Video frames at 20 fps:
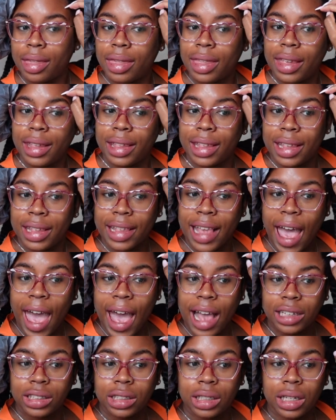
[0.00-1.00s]
This is
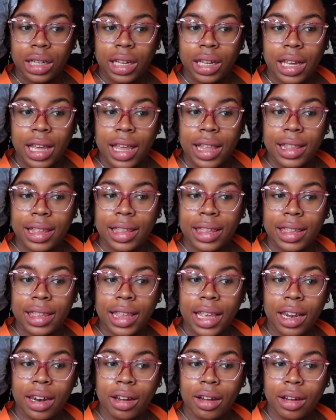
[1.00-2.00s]
actually
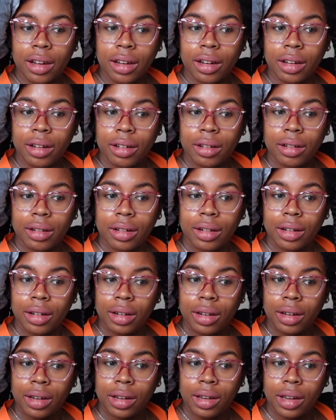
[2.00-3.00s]
considered
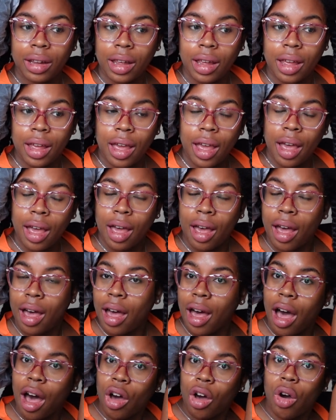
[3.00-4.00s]

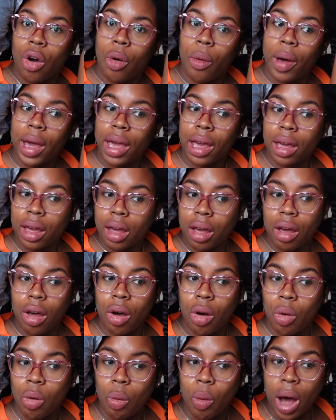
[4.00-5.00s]
a quick
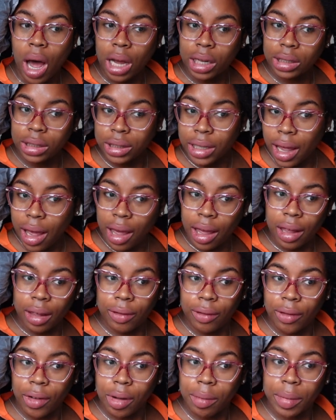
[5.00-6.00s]
wash day
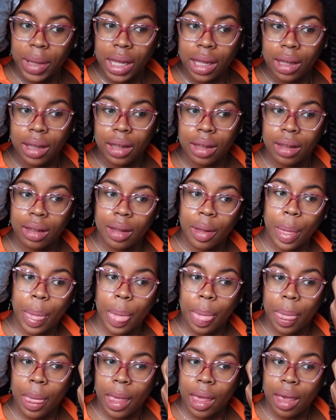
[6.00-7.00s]
for me.
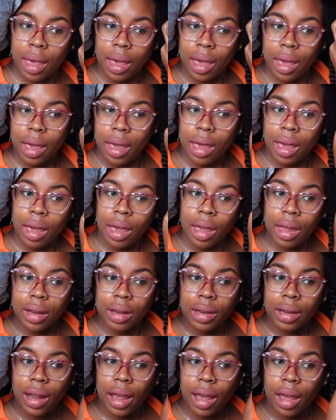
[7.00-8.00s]

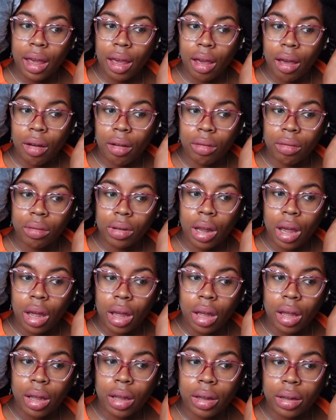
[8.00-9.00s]
Now,
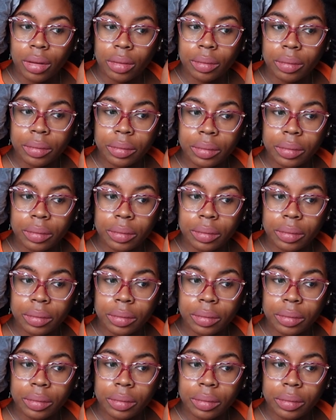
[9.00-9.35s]
um,